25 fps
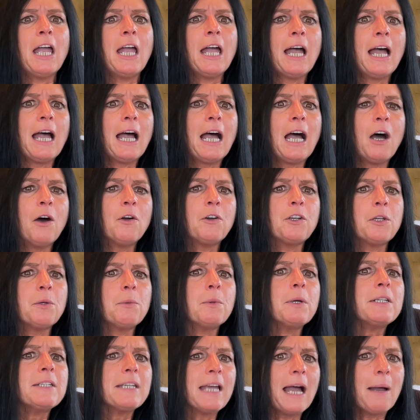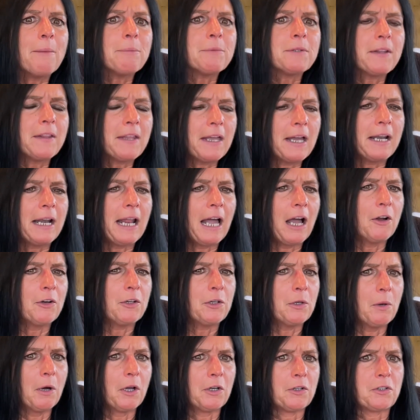How do you adapt to that? How do
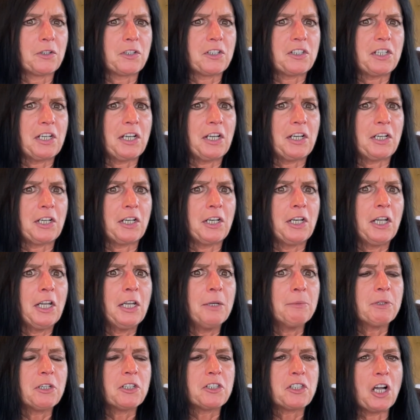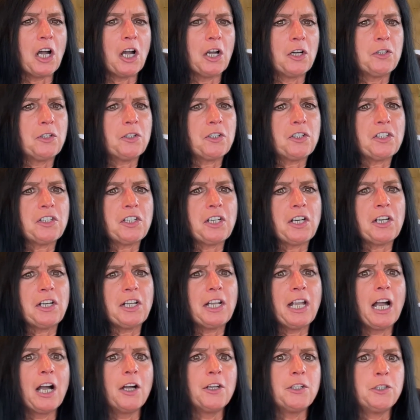you understand it? Because understanding
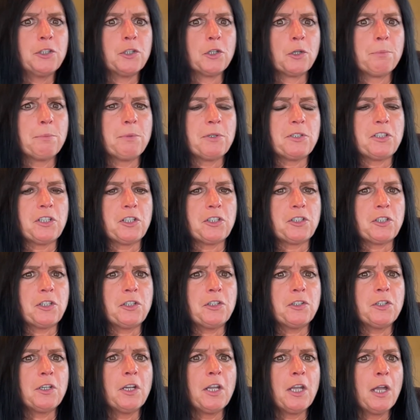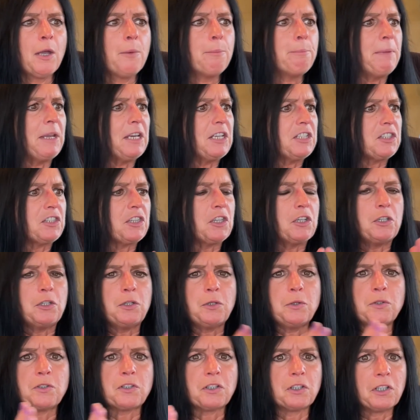how you're positioned makes the
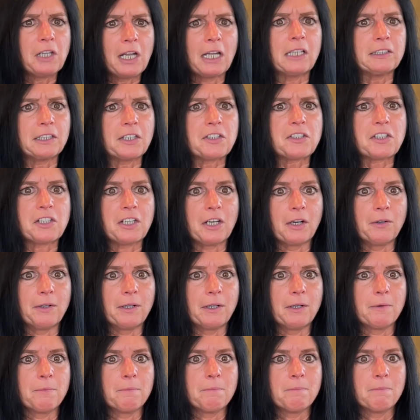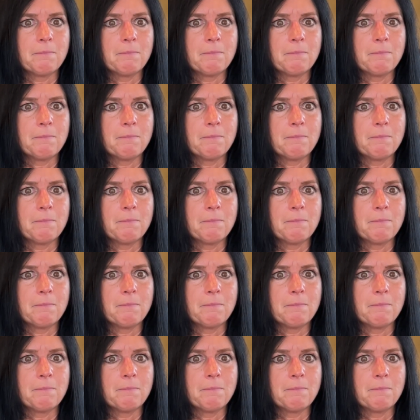news a lot less scarier.